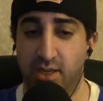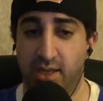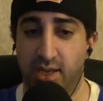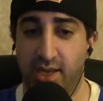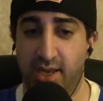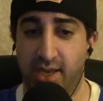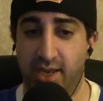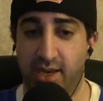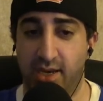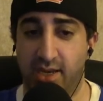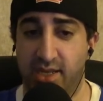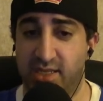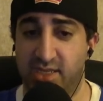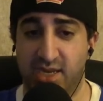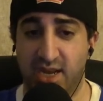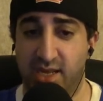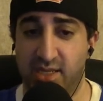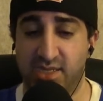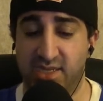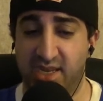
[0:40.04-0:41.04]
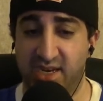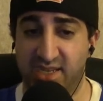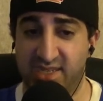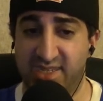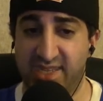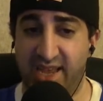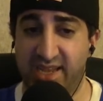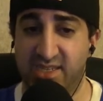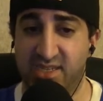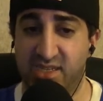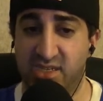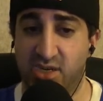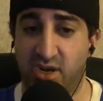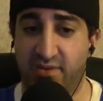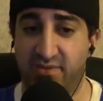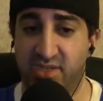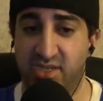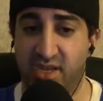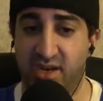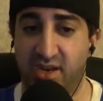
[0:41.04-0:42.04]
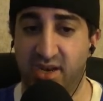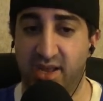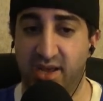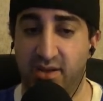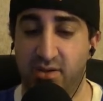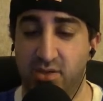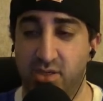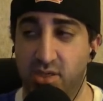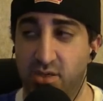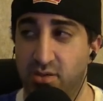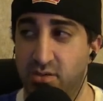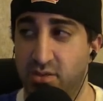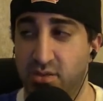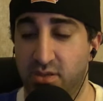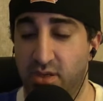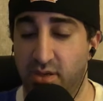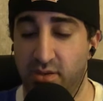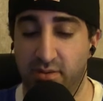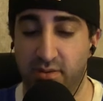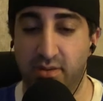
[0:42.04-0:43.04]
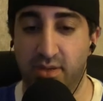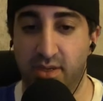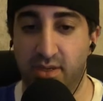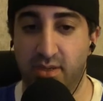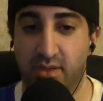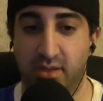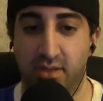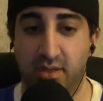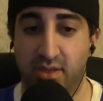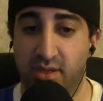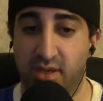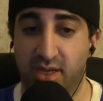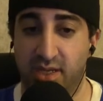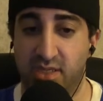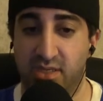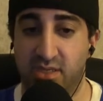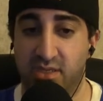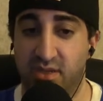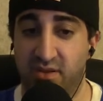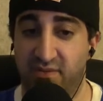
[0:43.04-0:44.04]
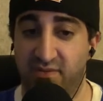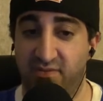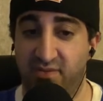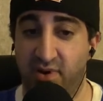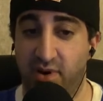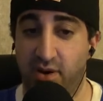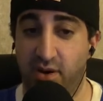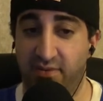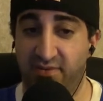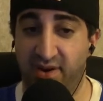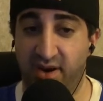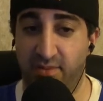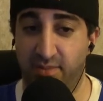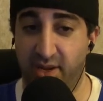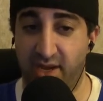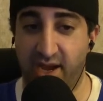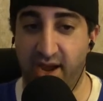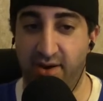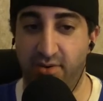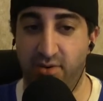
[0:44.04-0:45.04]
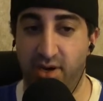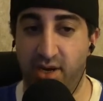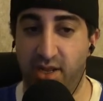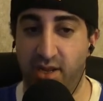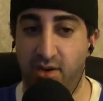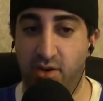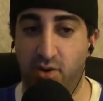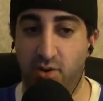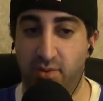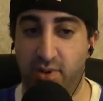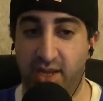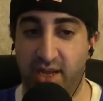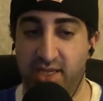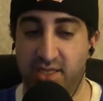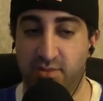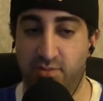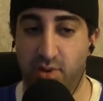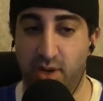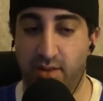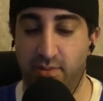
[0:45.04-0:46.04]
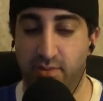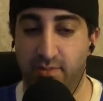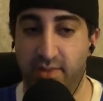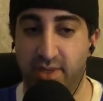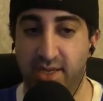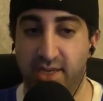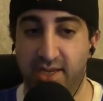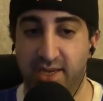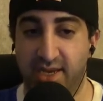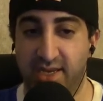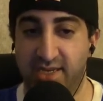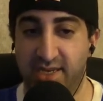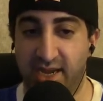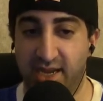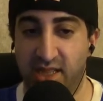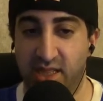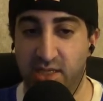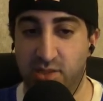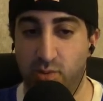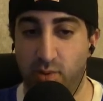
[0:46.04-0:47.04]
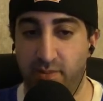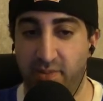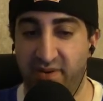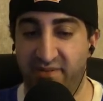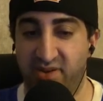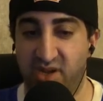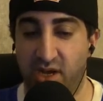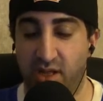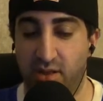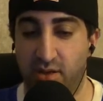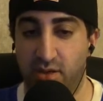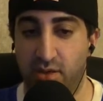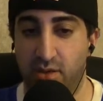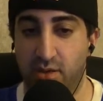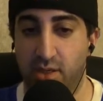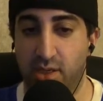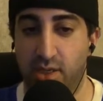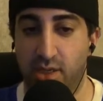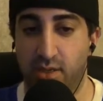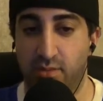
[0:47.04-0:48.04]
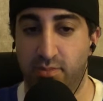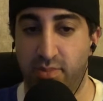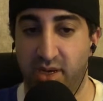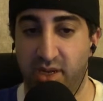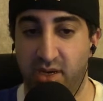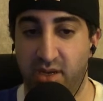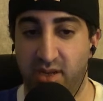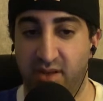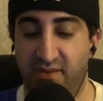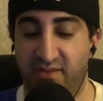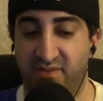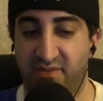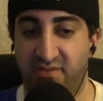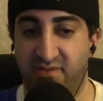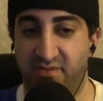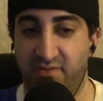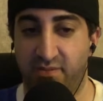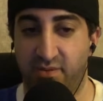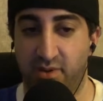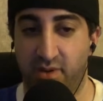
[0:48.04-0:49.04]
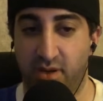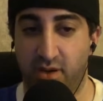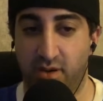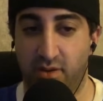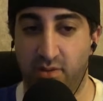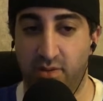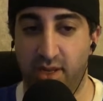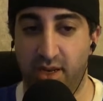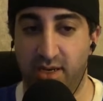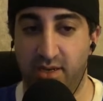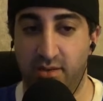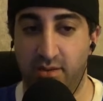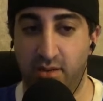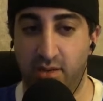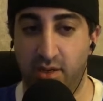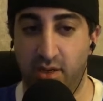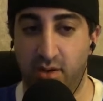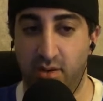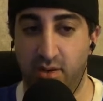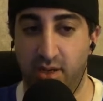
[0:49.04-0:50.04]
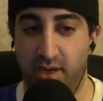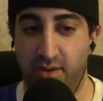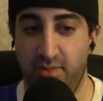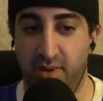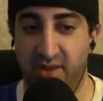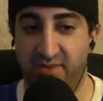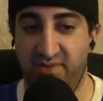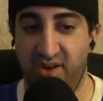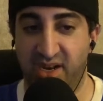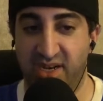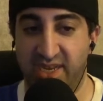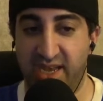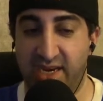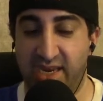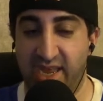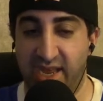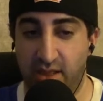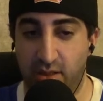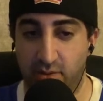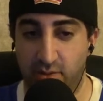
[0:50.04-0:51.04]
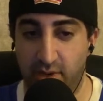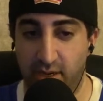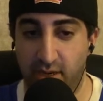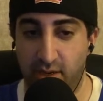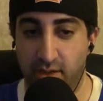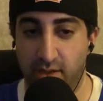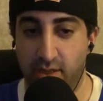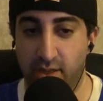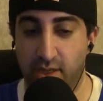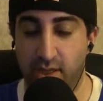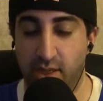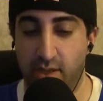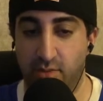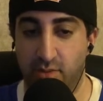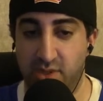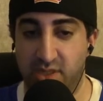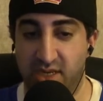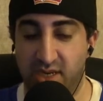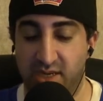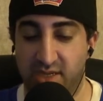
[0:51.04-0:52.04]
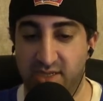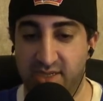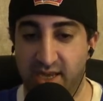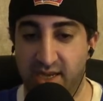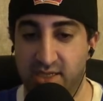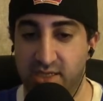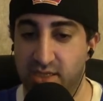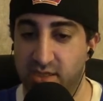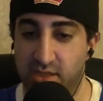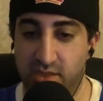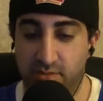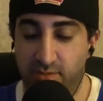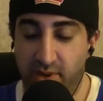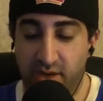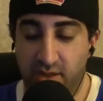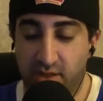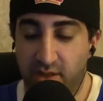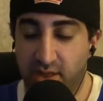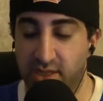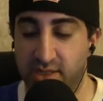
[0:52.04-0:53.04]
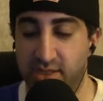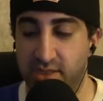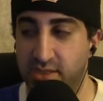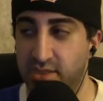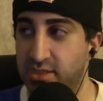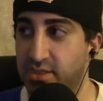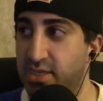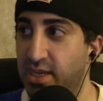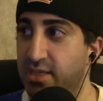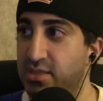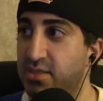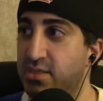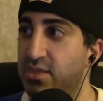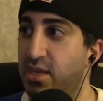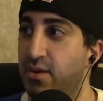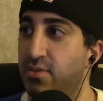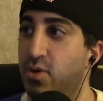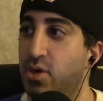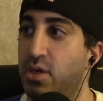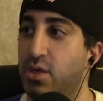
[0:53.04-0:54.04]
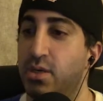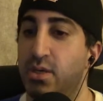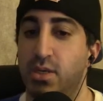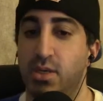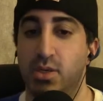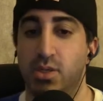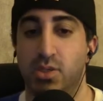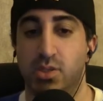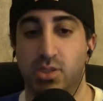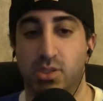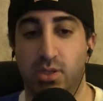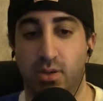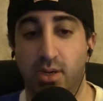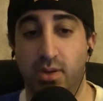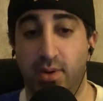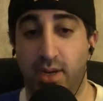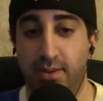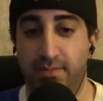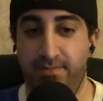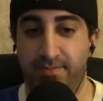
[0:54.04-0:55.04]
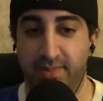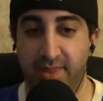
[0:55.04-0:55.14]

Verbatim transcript: and it's not seen as sexist all of a sudden now too so that's a very very big irony nobody has a problem attacking this woman of color but if you know they you know anybody even attacked hillary it was seen as sexist apparently this isn't sexist anymore so anyway